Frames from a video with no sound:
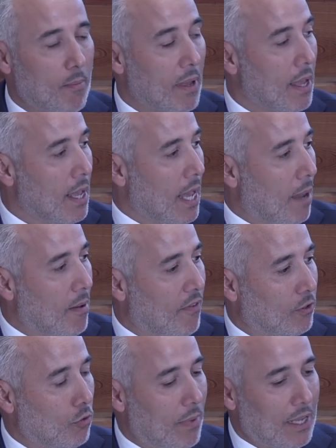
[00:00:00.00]

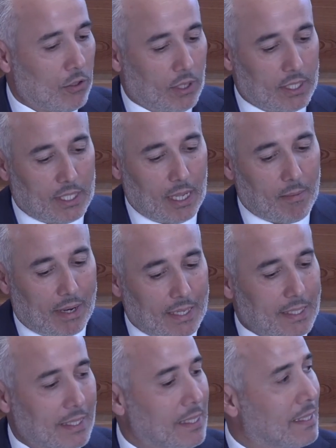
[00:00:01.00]
digitalization and
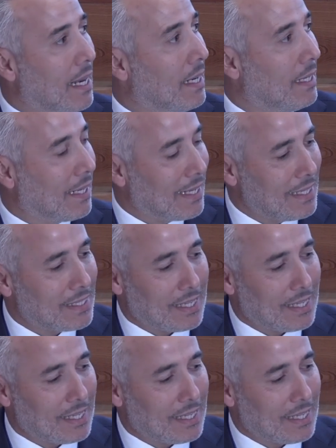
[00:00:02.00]
innovative service.